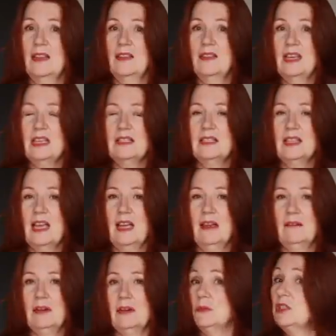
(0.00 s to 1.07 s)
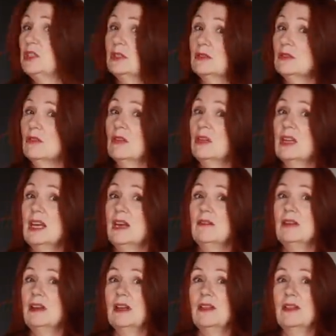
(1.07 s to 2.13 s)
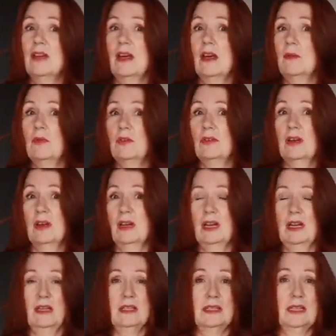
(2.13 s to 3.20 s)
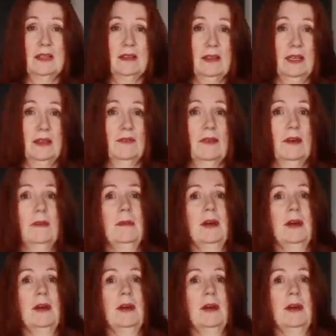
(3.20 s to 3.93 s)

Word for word: this area, which is not an area that I want highlighting, thank you very